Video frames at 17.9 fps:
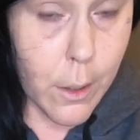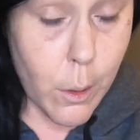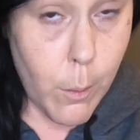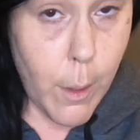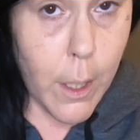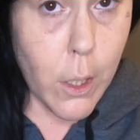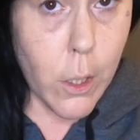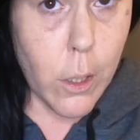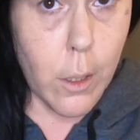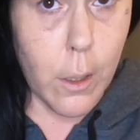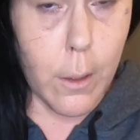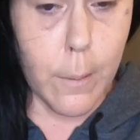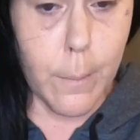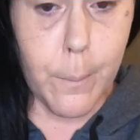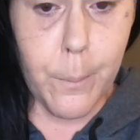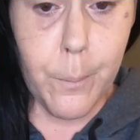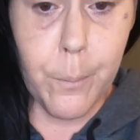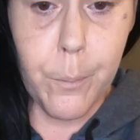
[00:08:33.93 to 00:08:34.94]
sweatshirt.
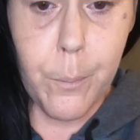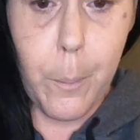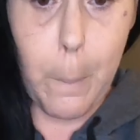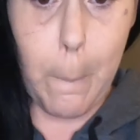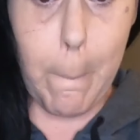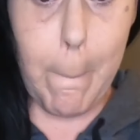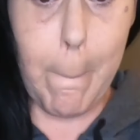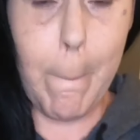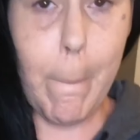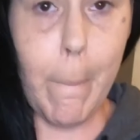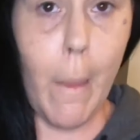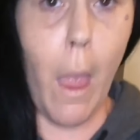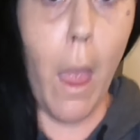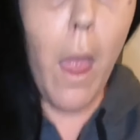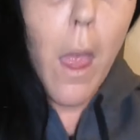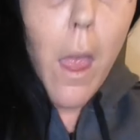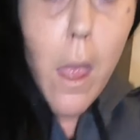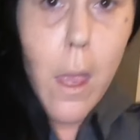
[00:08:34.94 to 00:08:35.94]

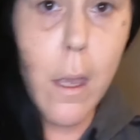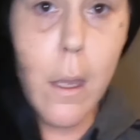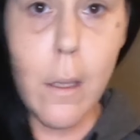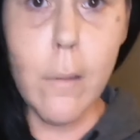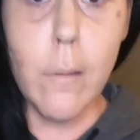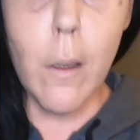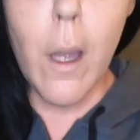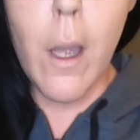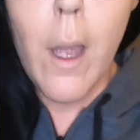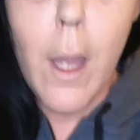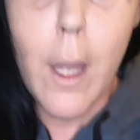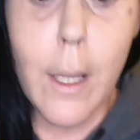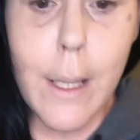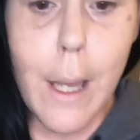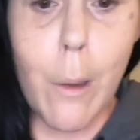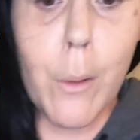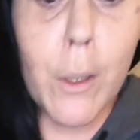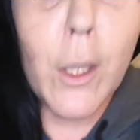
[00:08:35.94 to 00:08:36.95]
Hey,
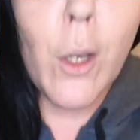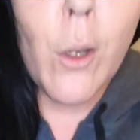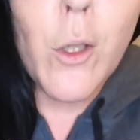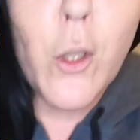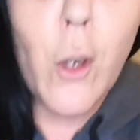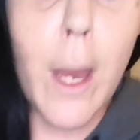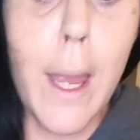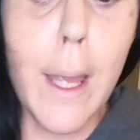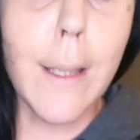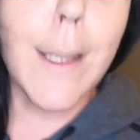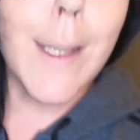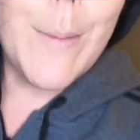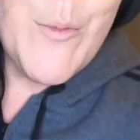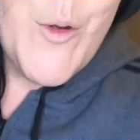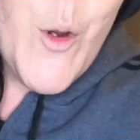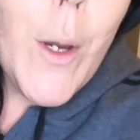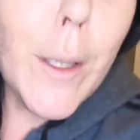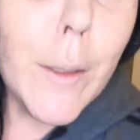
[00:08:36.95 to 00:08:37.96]
now we're gonna go try on some
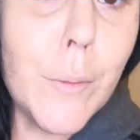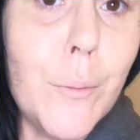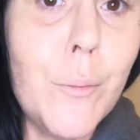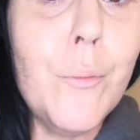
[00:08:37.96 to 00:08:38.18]
more.